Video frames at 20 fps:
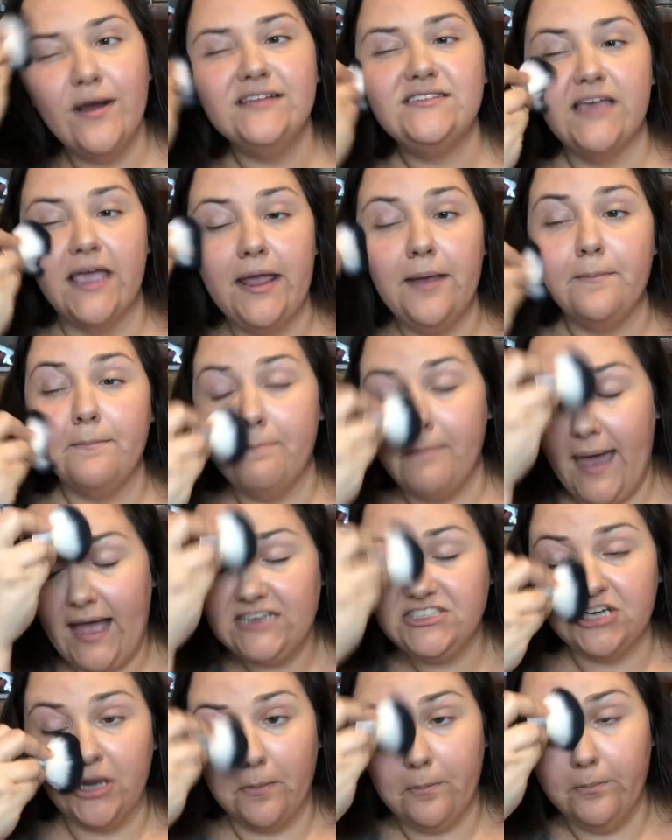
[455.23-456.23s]
as a
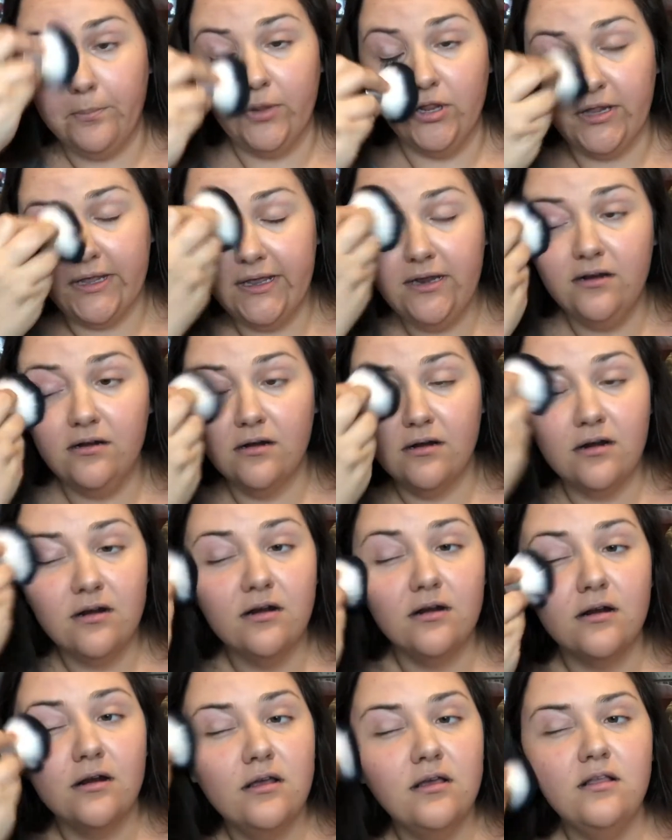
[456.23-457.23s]
magic bullet,
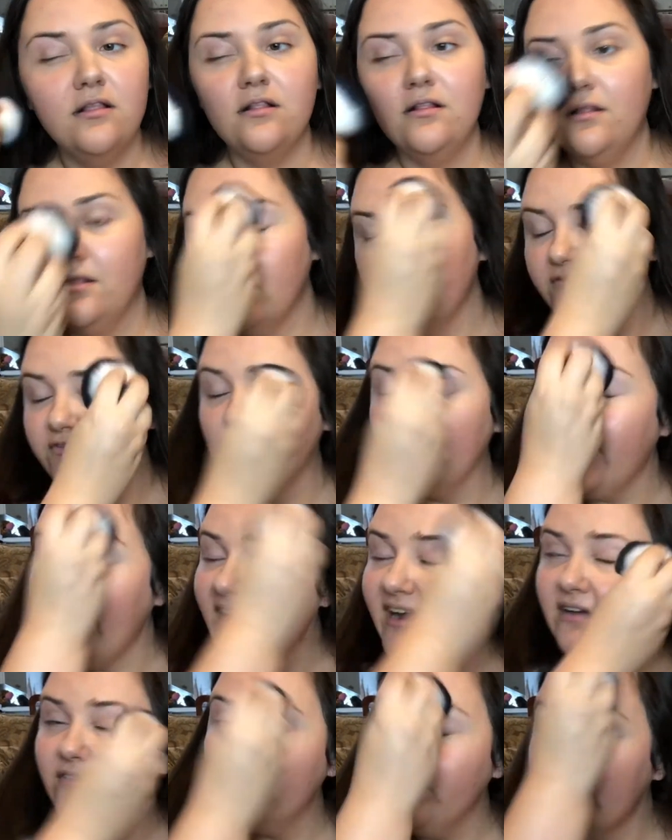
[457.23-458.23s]
for
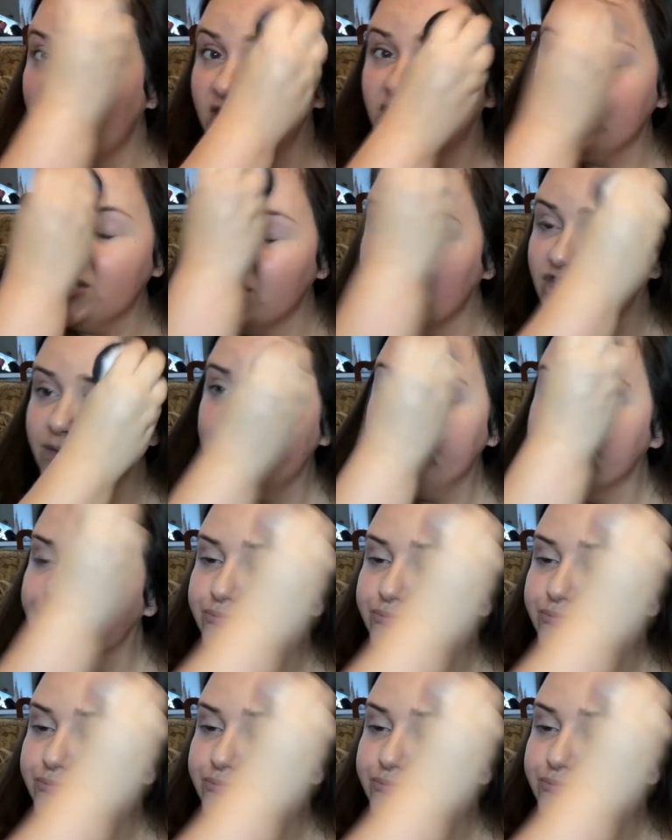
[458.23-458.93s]
lack of a better term.